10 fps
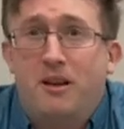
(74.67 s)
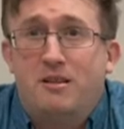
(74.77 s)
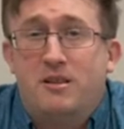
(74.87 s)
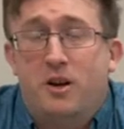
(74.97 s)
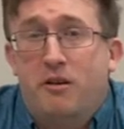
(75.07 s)

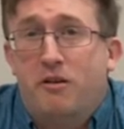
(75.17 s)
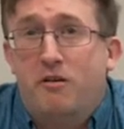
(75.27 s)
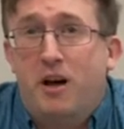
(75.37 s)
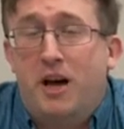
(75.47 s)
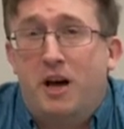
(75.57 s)

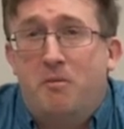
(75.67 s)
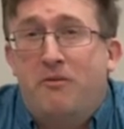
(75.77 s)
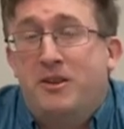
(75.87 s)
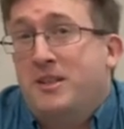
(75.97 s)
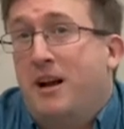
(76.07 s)
So if
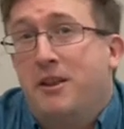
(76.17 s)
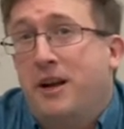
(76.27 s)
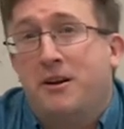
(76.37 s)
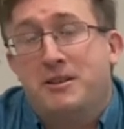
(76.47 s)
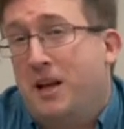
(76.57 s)
it's not
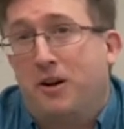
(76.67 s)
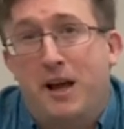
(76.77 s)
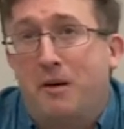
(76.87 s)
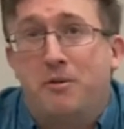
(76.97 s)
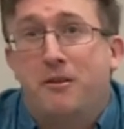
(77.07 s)
there, it's not going to
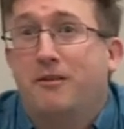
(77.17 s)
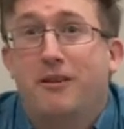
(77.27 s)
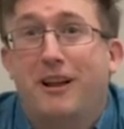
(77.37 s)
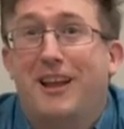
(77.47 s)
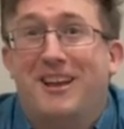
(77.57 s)
happen.
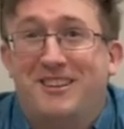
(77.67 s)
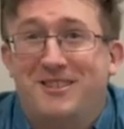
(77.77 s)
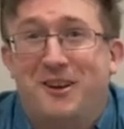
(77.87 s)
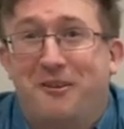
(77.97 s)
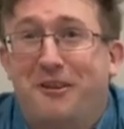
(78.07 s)

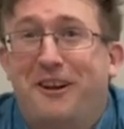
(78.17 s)
So.